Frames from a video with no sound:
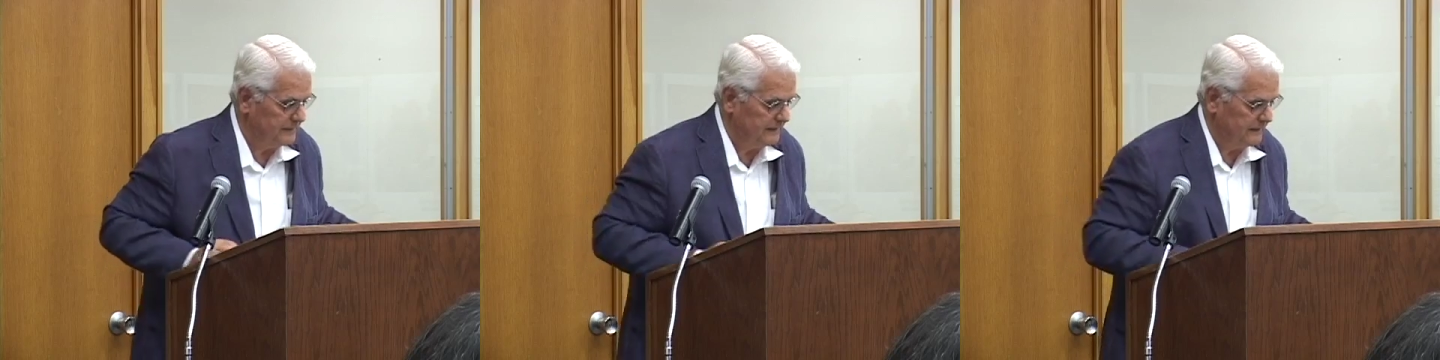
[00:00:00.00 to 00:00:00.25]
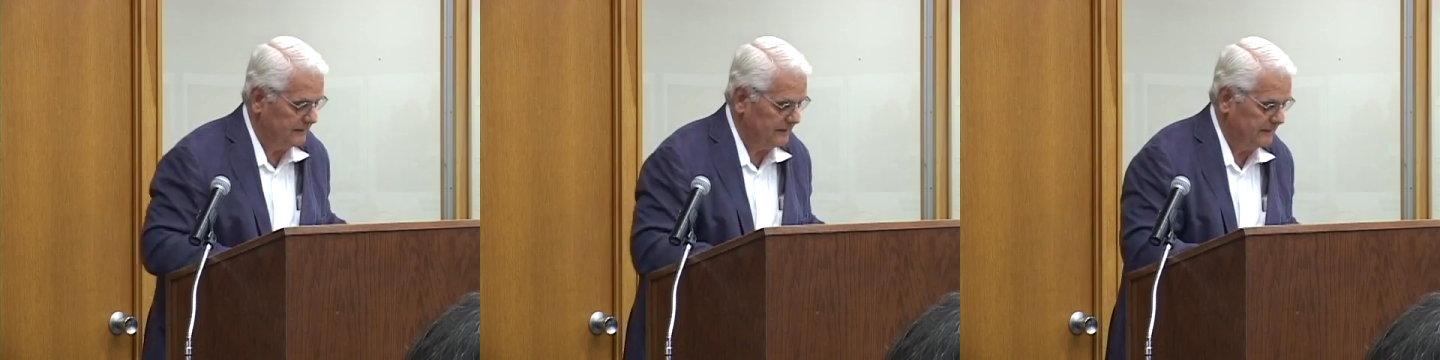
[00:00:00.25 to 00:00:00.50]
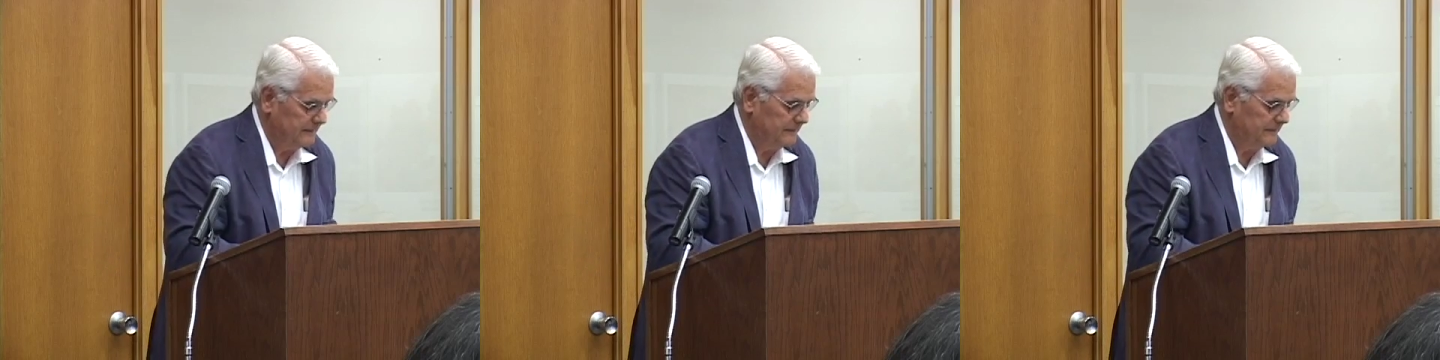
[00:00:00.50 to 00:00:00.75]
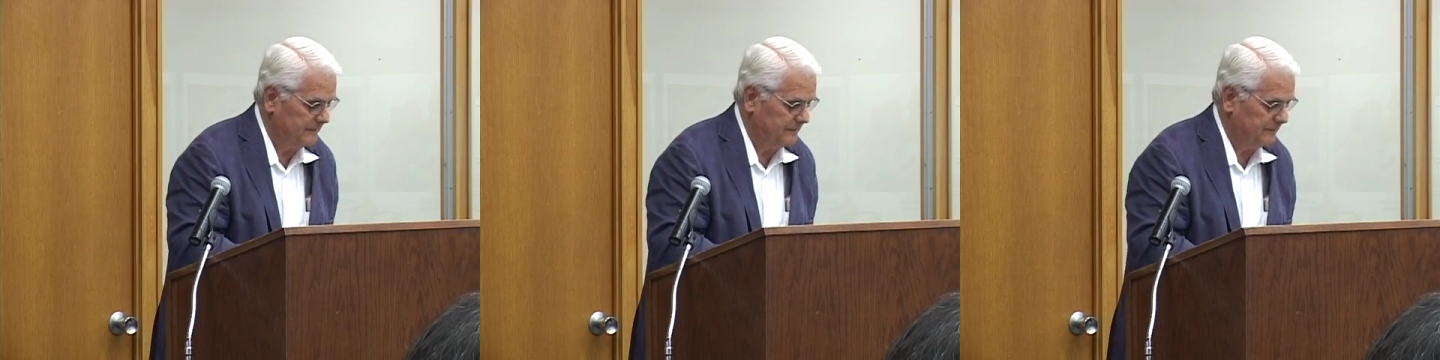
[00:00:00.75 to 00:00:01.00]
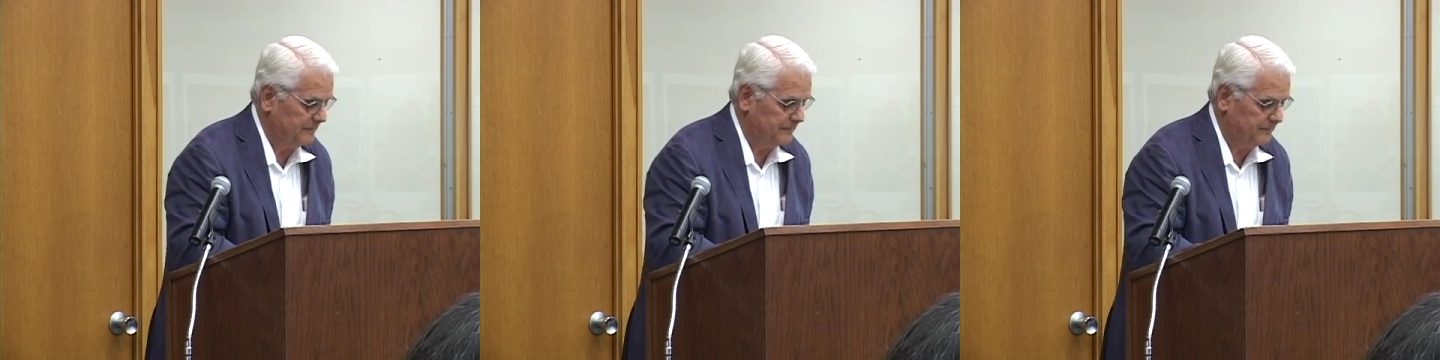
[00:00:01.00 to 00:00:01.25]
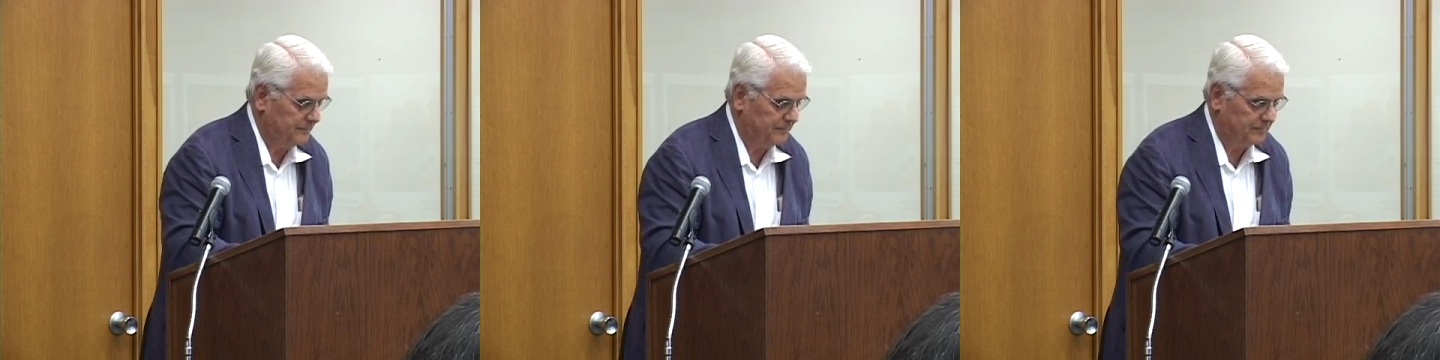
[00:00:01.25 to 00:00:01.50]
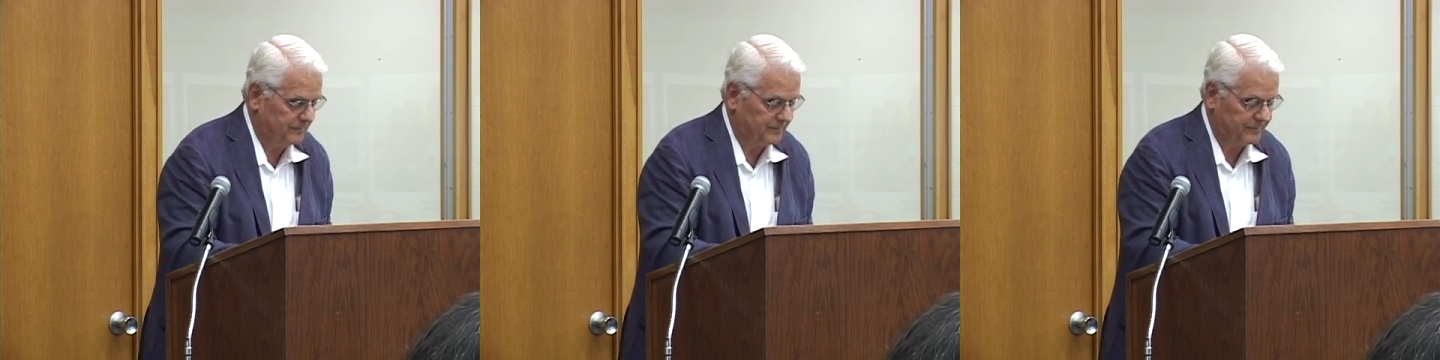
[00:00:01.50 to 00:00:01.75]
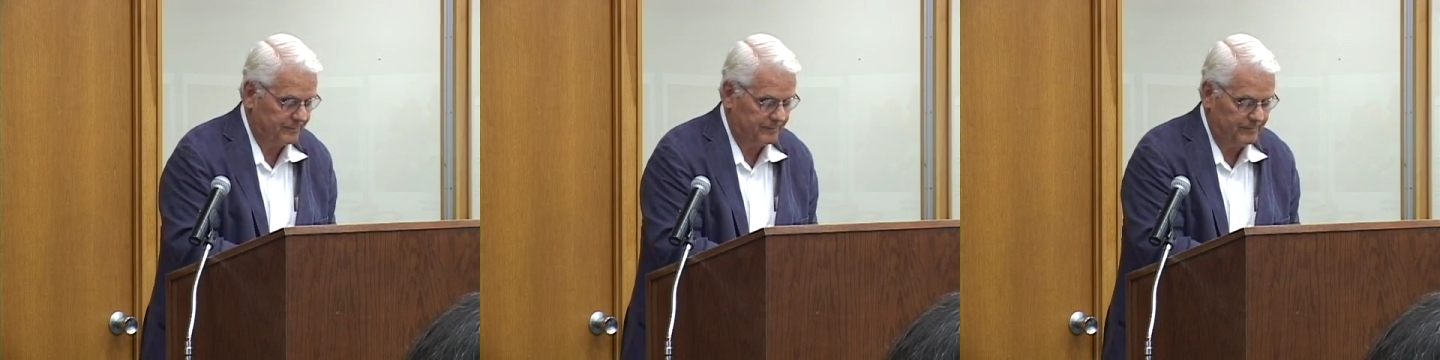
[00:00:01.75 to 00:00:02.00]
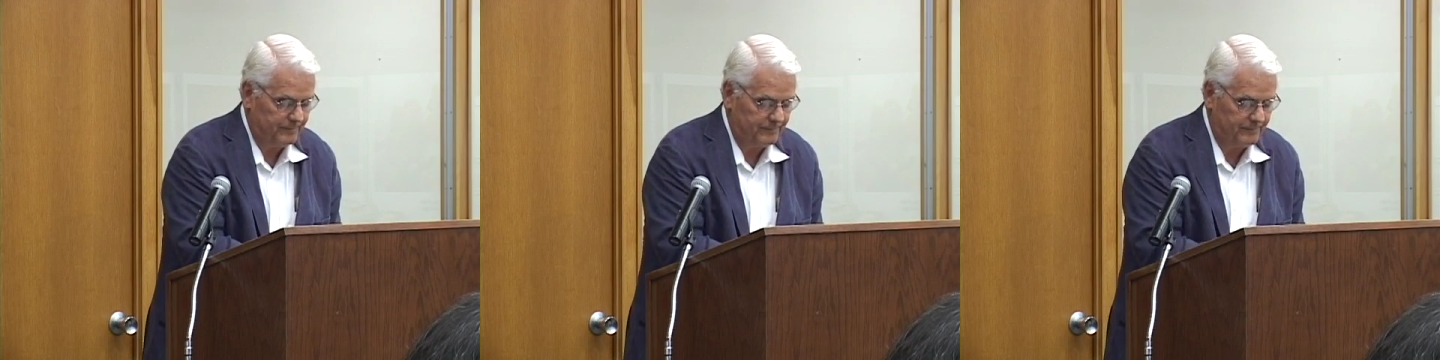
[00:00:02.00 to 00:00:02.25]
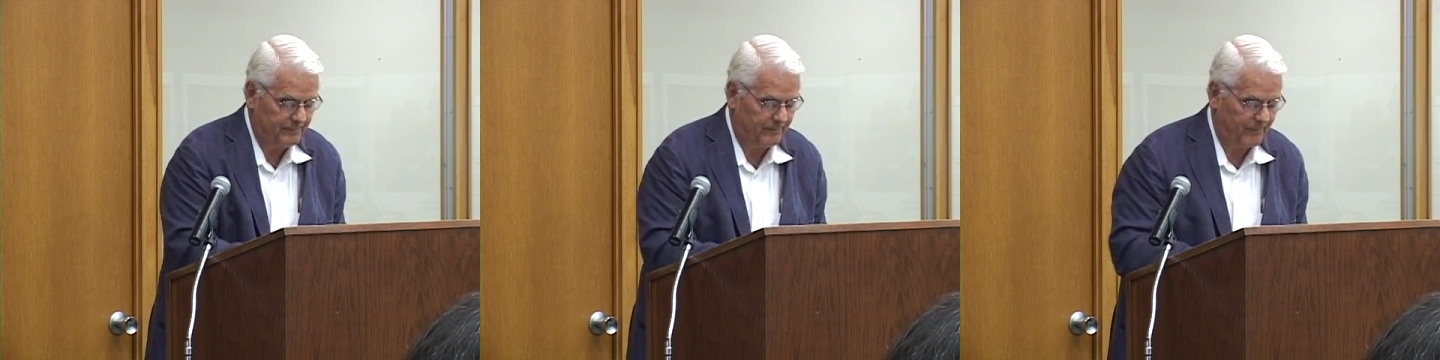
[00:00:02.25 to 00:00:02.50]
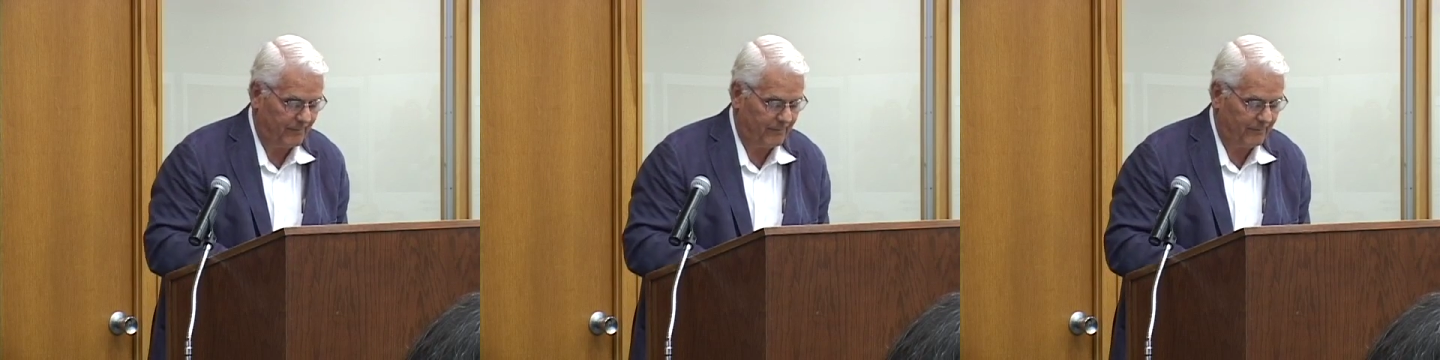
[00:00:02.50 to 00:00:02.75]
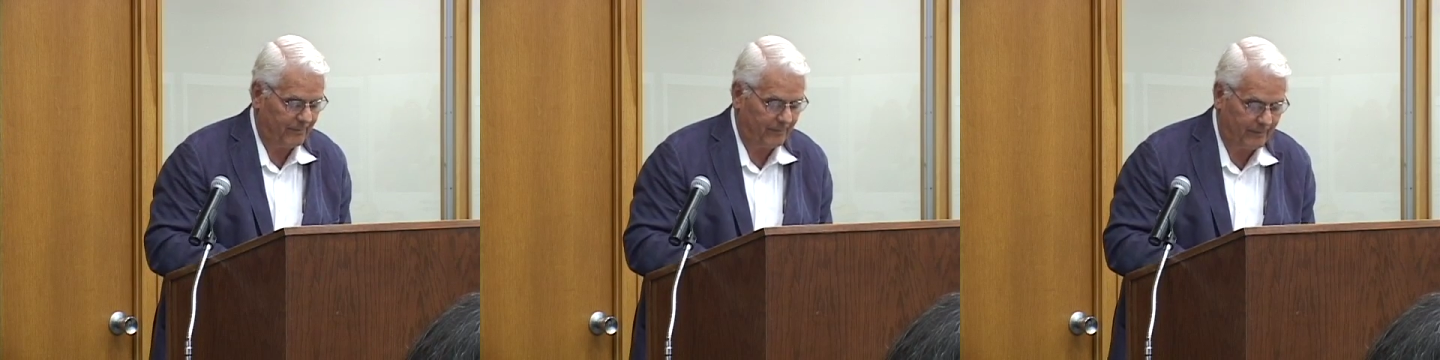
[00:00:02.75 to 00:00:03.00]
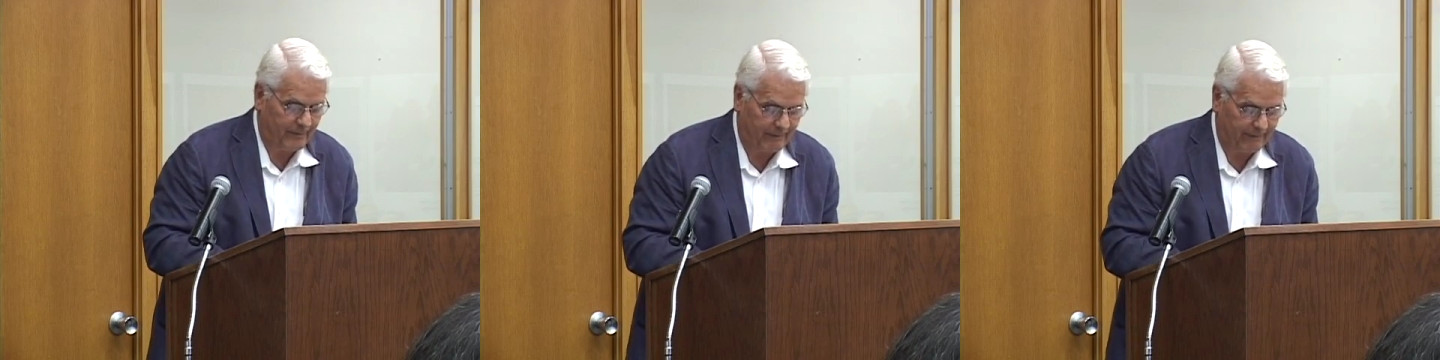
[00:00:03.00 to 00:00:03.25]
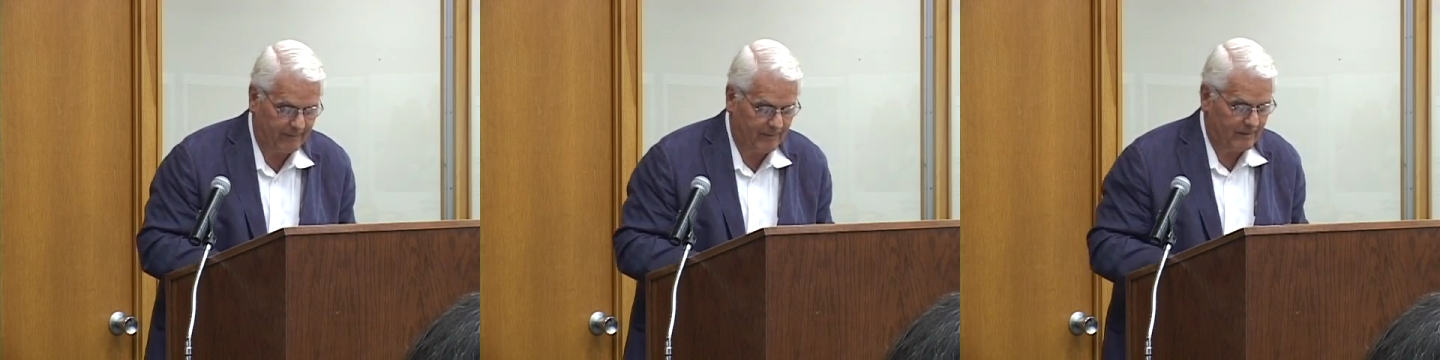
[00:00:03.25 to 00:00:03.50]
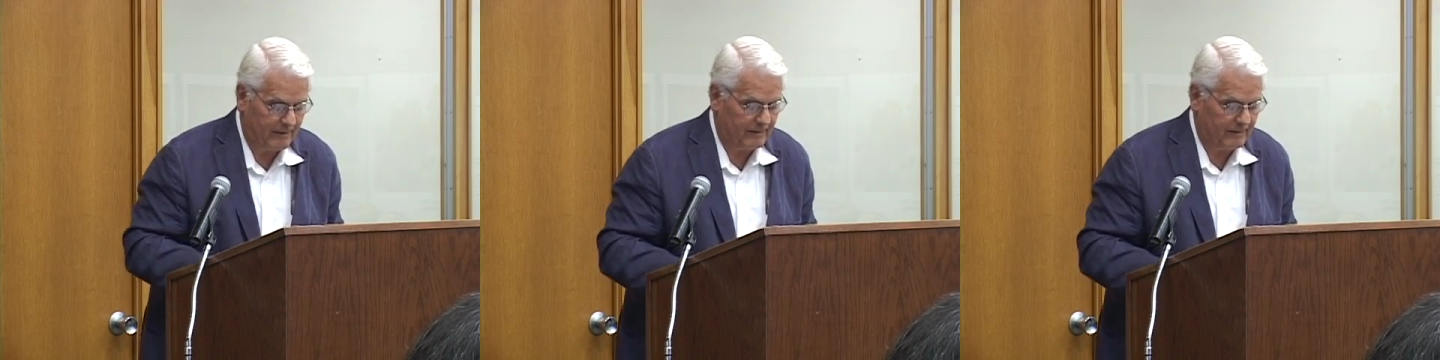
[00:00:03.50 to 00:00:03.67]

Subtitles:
Nothing is said.